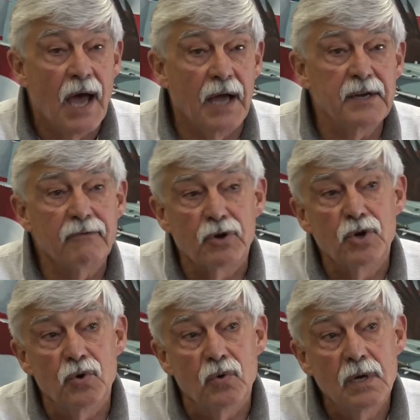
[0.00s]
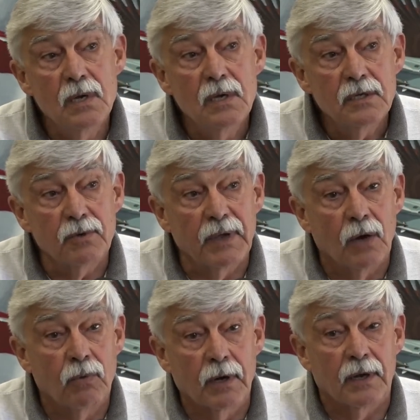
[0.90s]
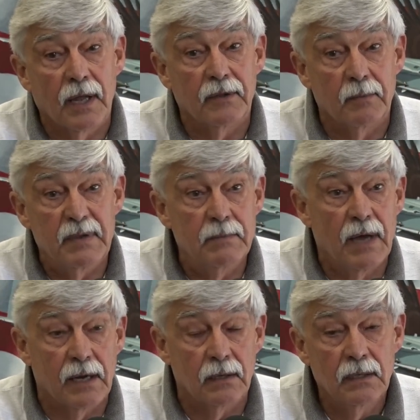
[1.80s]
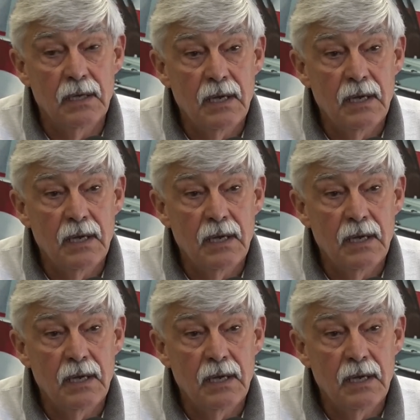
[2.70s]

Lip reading: I never knew till we got working on the B model